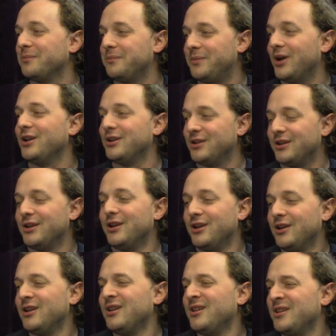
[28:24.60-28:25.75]
But, okay.
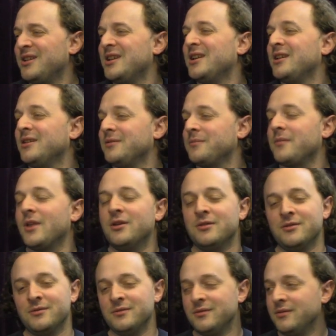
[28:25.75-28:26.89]
So it's
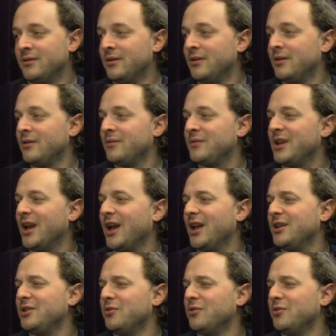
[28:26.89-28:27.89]
still out of that range a yeah, little bit.